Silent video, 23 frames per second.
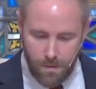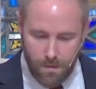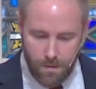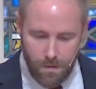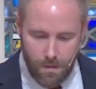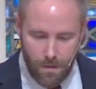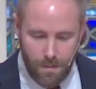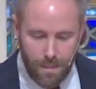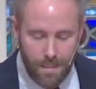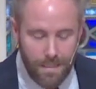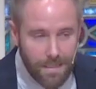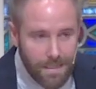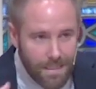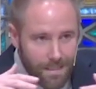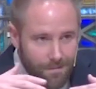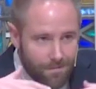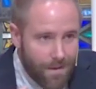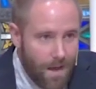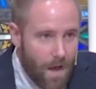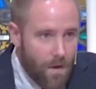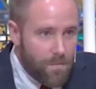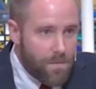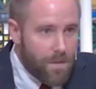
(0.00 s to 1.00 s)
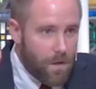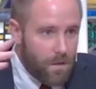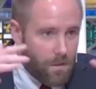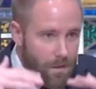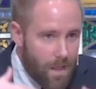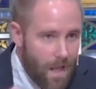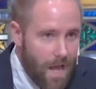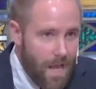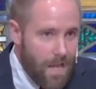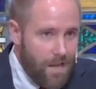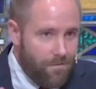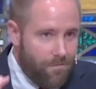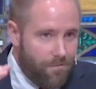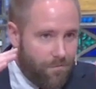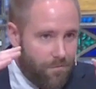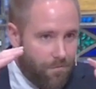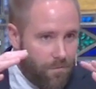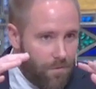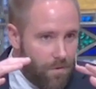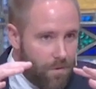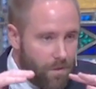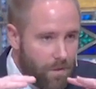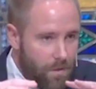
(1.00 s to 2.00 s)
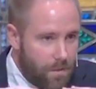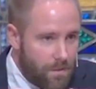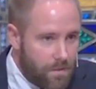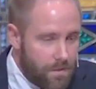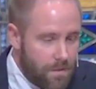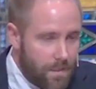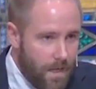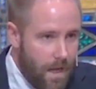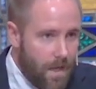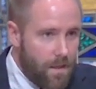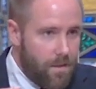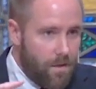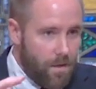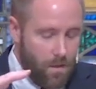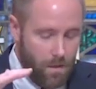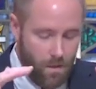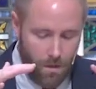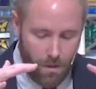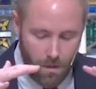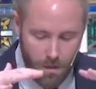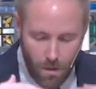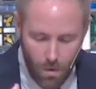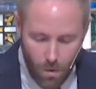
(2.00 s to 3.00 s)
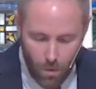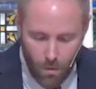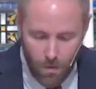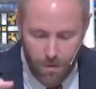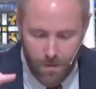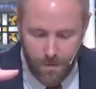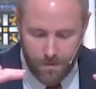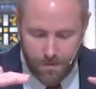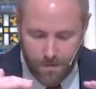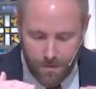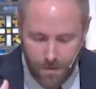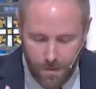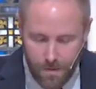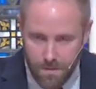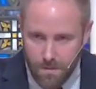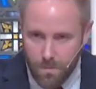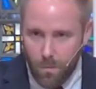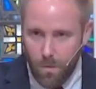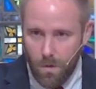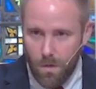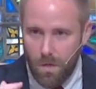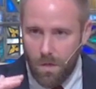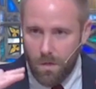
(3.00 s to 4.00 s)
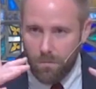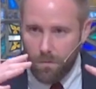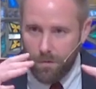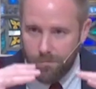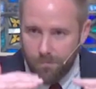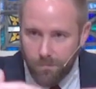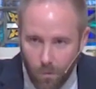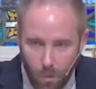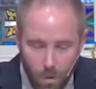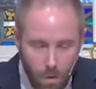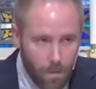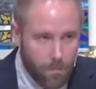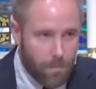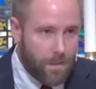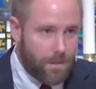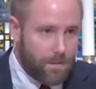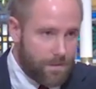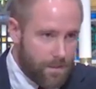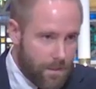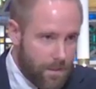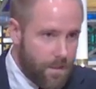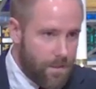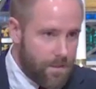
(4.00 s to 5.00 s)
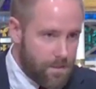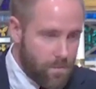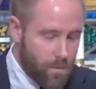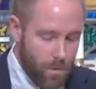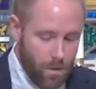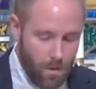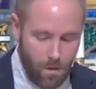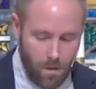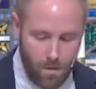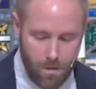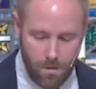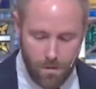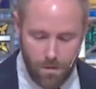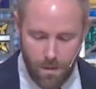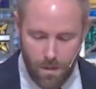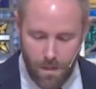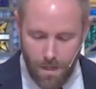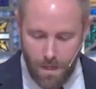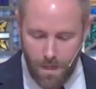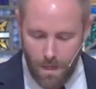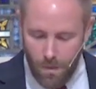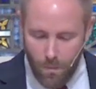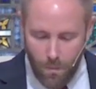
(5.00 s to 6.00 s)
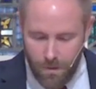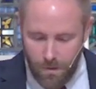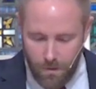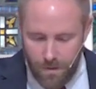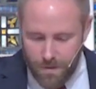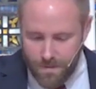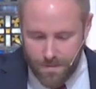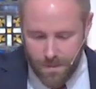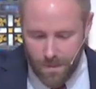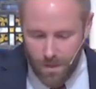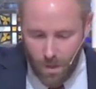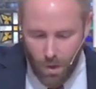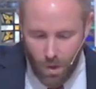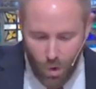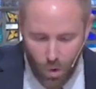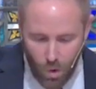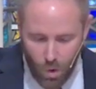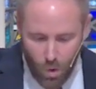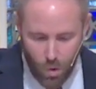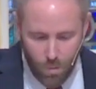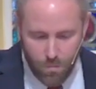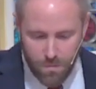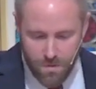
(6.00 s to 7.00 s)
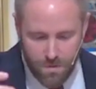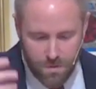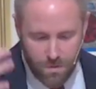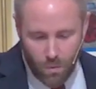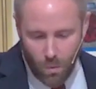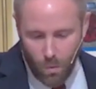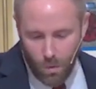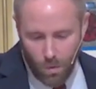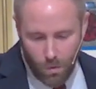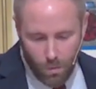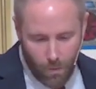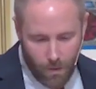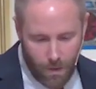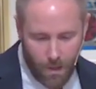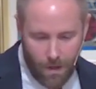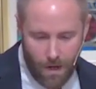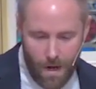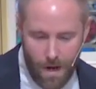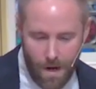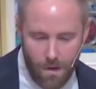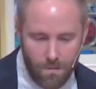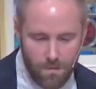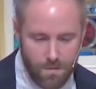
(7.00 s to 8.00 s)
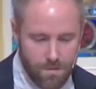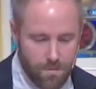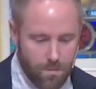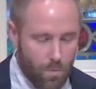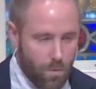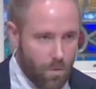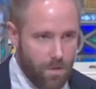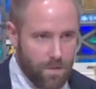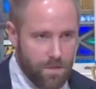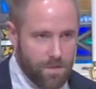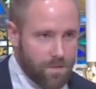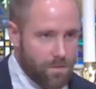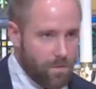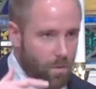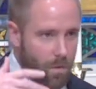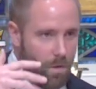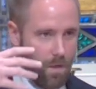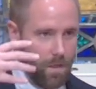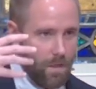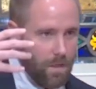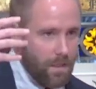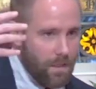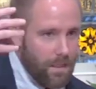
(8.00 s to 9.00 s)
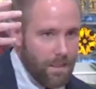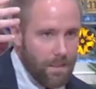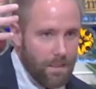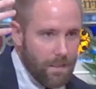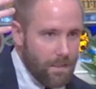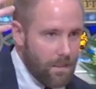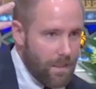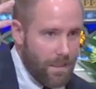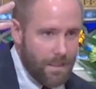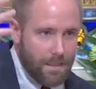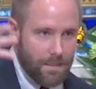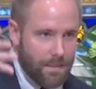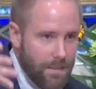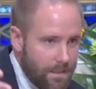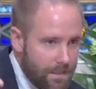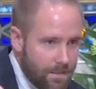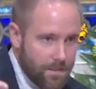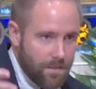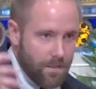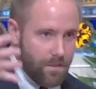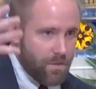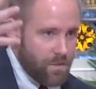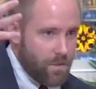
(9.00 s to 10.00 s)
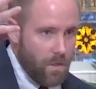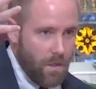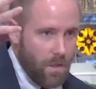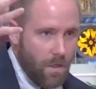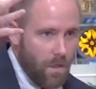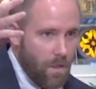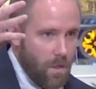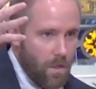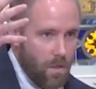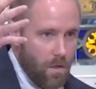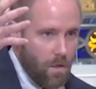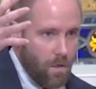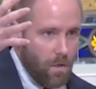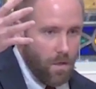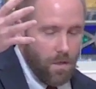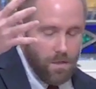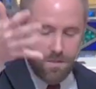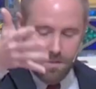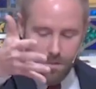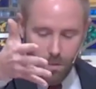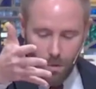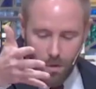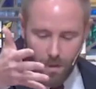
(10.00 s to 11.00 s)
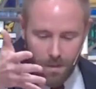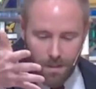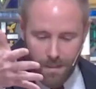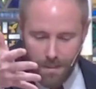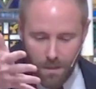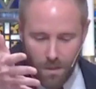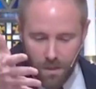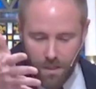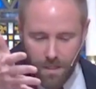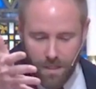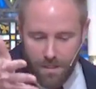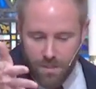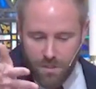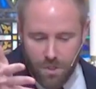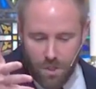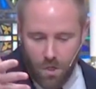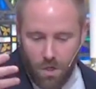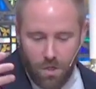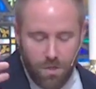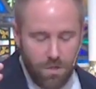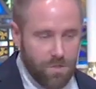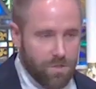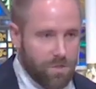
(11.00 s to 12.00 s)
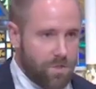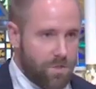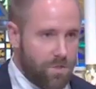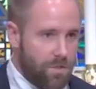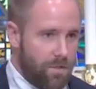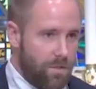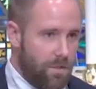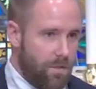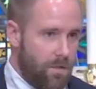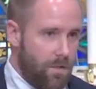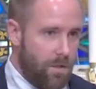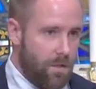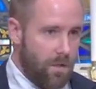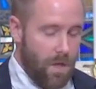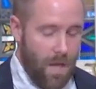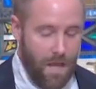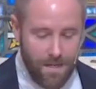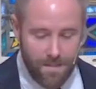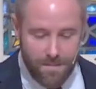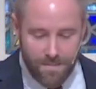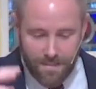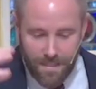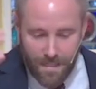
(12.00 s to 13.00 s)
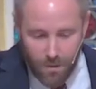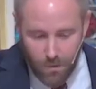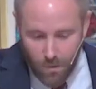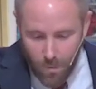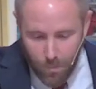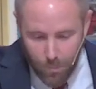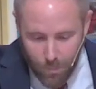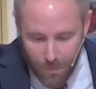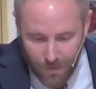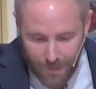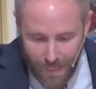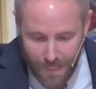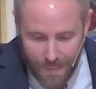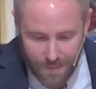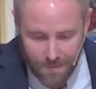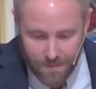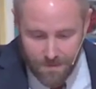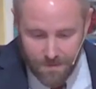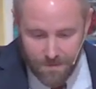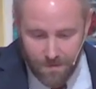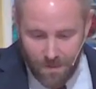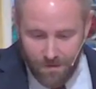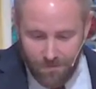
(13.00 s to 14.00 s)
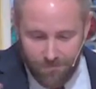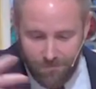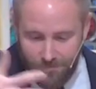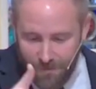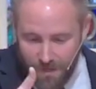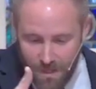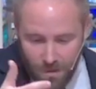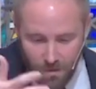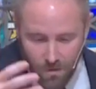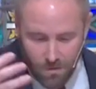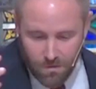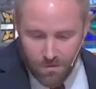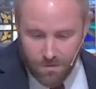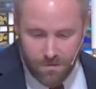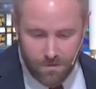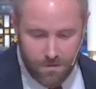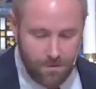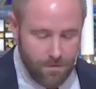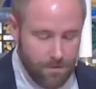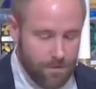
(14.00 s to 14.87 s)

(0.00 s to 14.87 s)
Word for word: And they live out their life together according to his word, reforming to his word. Whether it's in a home, school, warehouse, more historically like this, a historically looking church, in a secret place, in a field.